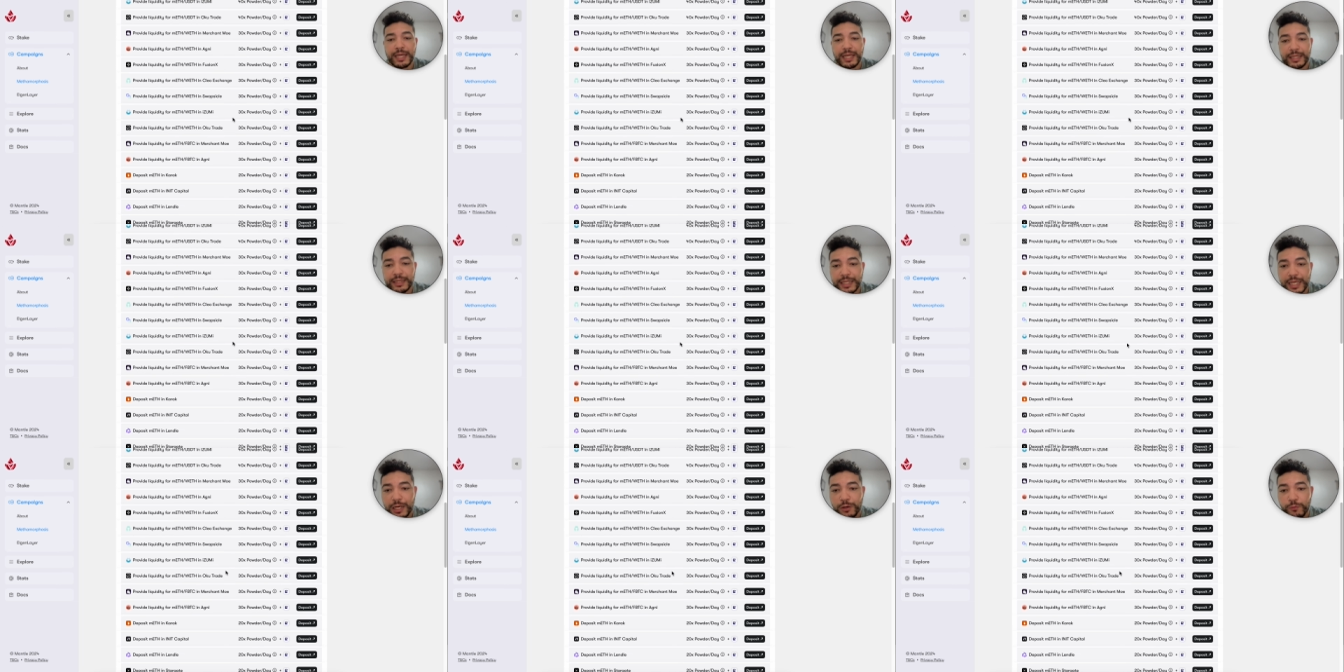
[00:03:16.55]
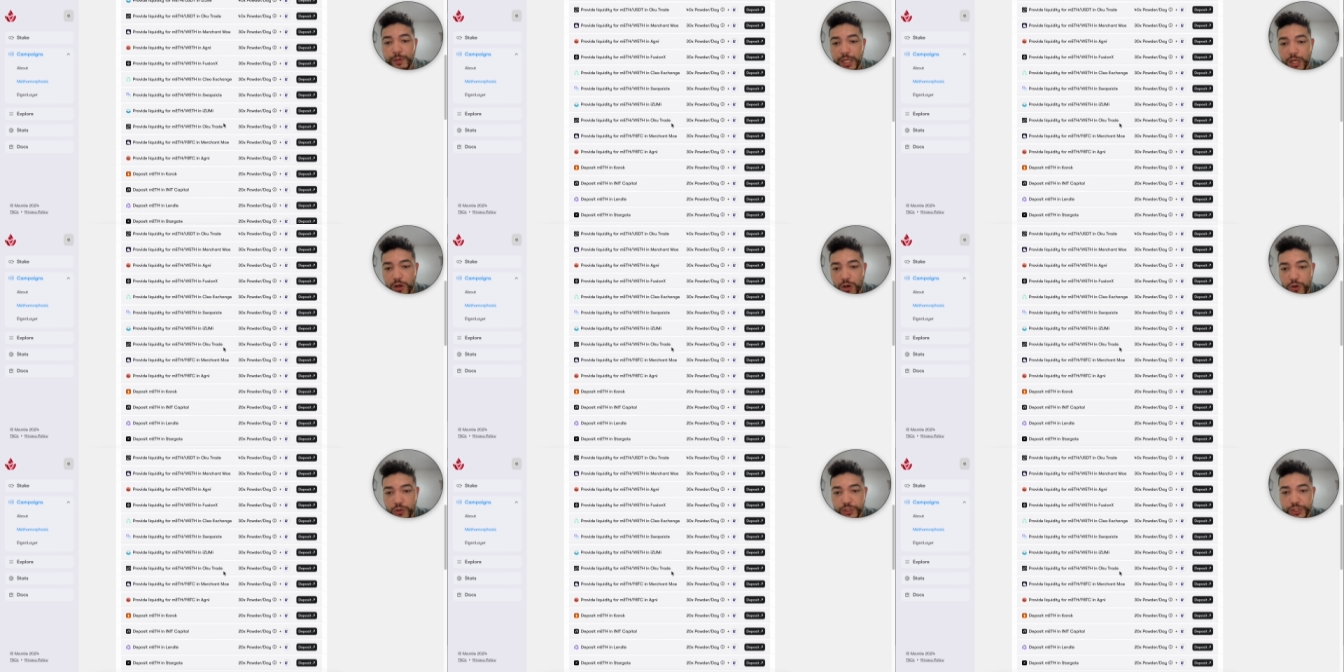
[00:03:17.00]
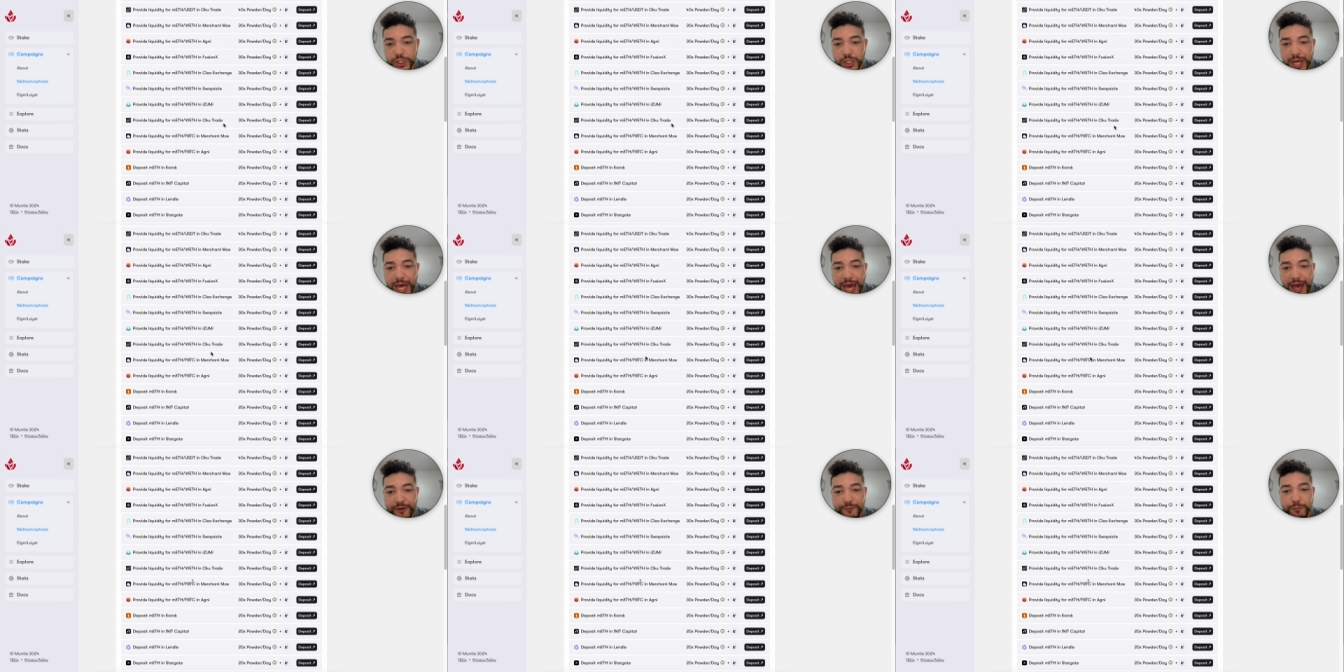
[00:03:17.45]
Then we also
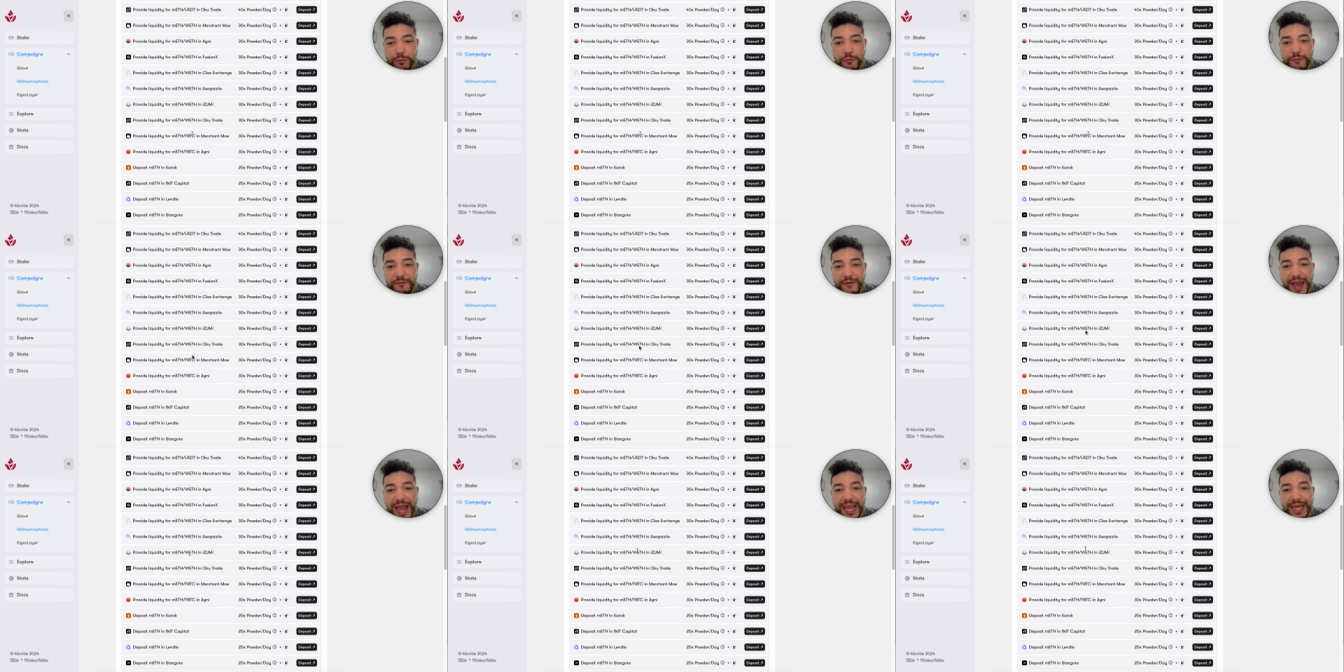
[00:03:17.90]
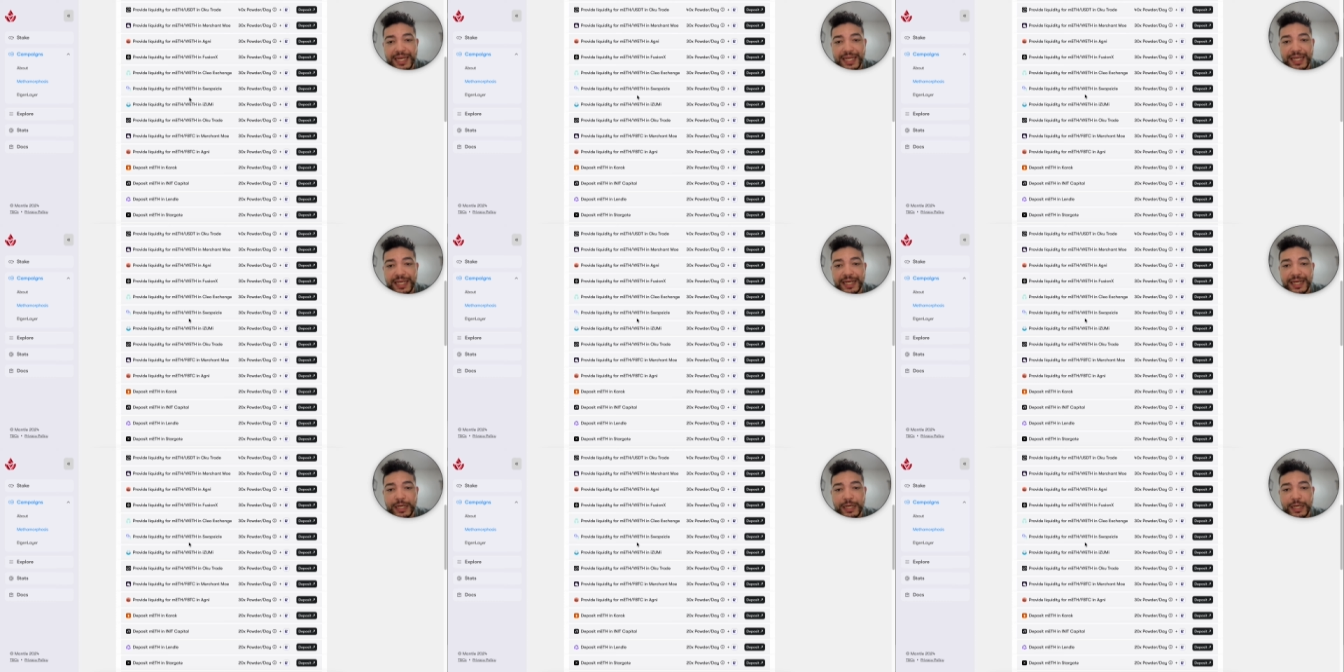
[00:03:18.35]
have providing